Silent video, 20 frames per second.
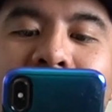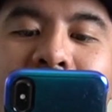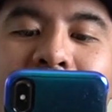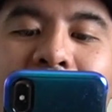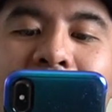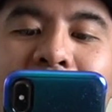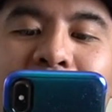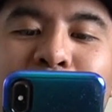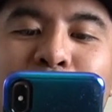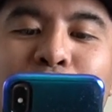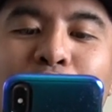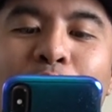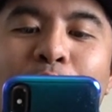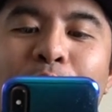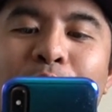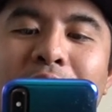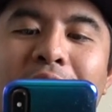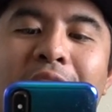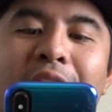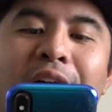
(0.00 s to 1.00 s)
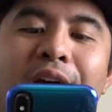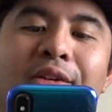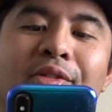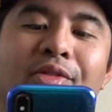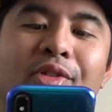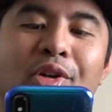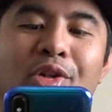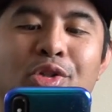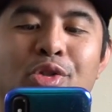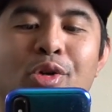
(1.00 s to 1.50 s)
I don't
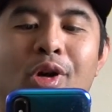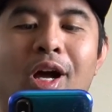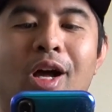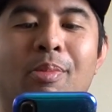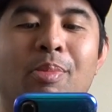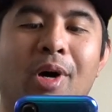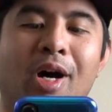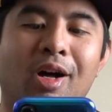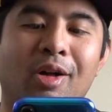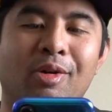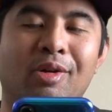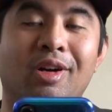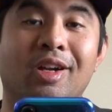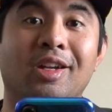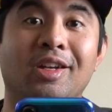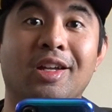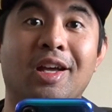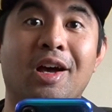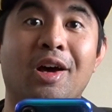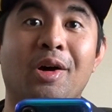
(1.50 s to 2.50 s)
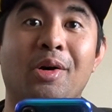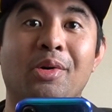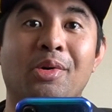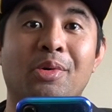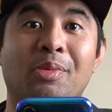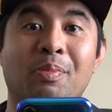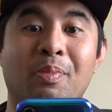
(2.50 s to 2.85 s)
have a tripod right now.